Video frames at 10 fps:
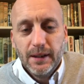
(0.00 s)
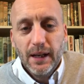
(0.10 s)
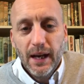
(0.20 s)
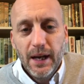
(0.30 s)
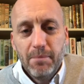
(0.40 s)

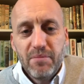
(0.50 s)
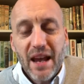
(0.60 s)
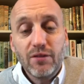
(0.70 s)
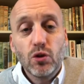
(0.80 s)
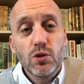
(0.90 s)
Um,
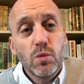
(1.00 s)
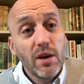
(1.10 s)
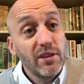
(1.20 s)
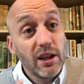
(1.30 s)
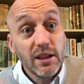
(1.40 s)
and of course,
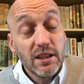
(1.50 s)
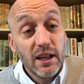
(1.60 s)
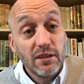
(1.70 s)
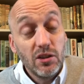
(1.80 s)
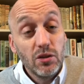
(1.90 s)
whatever kind of
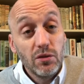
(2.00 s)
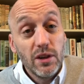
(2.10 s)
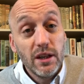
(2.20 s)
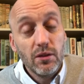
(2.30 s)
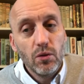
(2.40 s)
sector you're
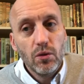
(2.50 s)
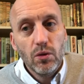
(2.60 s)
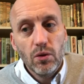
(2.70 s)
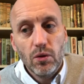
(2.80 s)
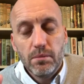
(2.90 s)
in,
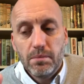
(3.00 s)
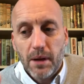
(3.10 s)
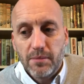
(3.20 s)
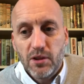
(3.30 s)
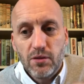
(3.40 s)
or
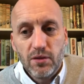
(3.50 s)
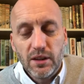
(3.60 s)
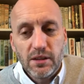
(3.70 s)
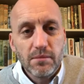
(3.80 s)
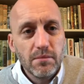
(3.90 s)
perhaps you do
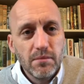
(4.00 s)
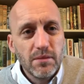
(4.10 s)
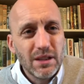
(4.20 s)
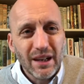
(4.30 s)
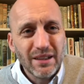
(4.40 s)
things
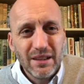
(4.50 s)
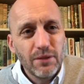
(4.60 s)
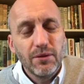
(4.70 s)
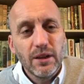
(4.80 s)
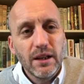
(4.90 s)
kind of
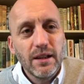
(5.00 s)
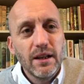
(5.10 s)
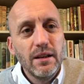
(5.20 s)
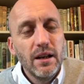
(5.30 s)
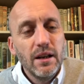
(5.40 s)
differently,
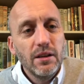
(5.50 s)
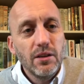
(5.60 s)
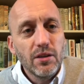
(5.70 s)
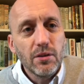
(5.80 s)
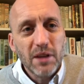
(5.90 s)
then you
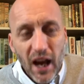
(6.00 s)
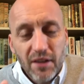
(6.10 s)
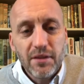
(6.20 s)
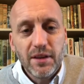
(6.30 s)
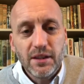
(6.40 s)
know there'll be
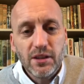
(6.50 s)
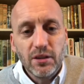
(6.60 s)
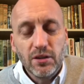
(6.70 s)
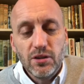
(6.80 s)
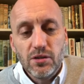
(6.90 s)
other things that you
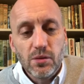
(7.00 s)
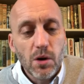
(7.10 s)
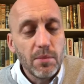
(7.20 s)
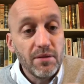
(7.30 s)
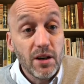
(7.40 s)
can use as well.
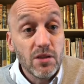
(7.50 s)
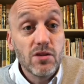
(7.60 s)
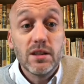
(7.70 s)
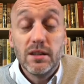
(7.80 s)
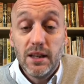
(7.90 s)
I'll be very
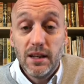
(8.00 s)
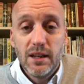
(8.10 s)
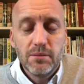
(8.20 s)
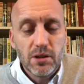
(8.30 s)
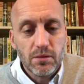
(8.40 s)
interested to hear
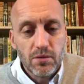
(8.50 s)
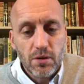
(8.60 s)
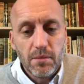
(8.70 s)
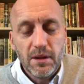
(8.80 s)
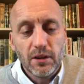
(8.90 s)
them, so drop
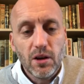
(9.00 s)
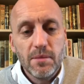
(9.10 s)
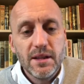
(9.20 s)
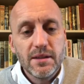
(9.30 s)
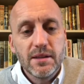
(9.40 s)
them in the
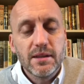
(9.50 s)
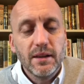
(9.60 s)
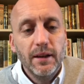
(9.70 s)
comments.